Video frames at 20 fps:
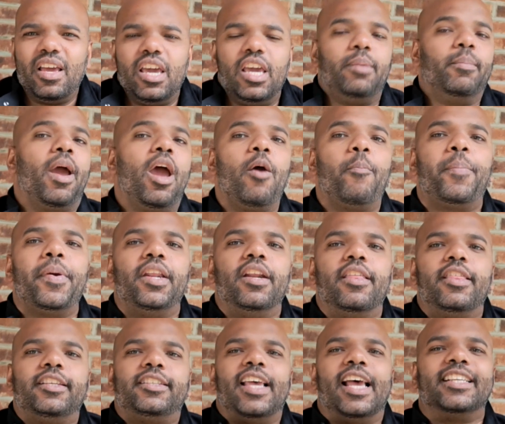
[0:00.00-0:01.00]
in my
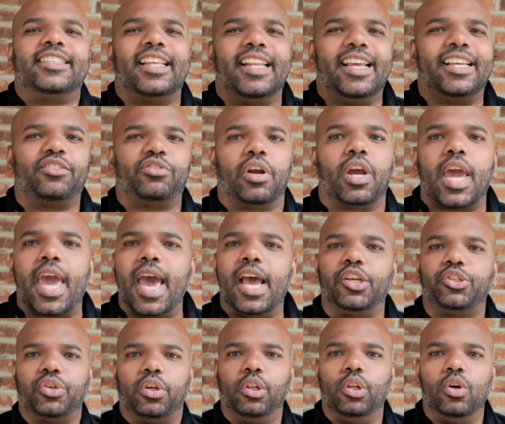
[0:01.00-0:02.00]
opinion this has an extra
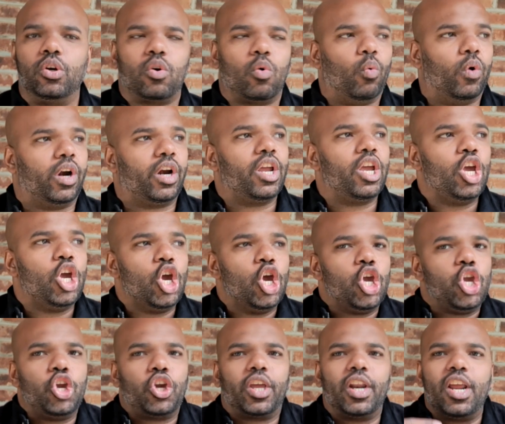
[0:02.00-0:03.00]
casual look where
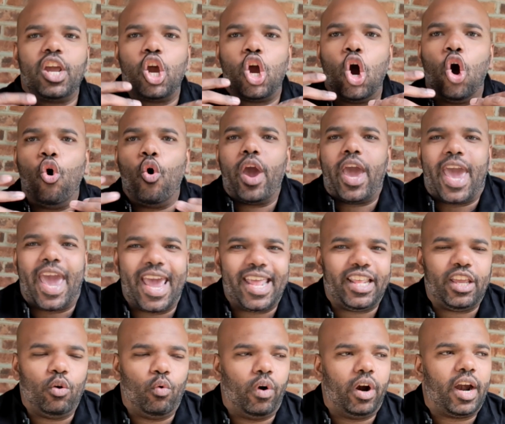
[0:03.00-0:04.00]
you can go
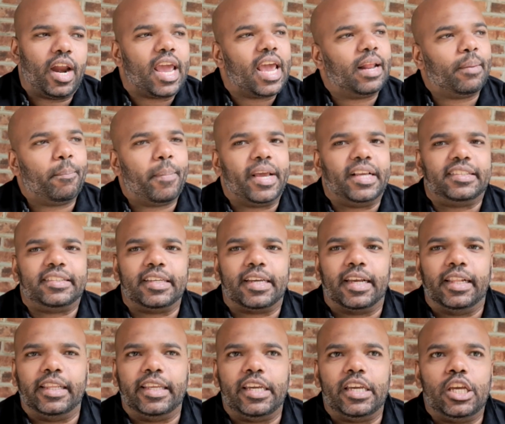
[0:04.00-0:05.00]
anywhere and
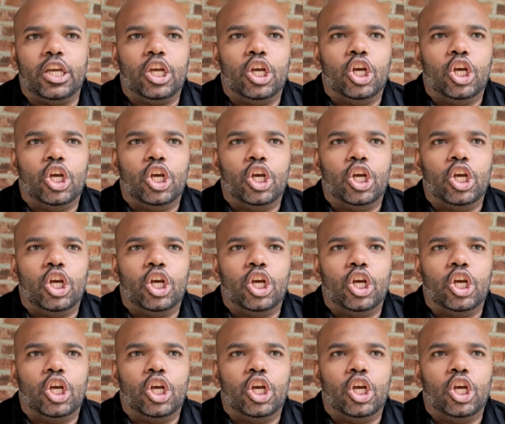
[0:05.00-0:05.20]
basically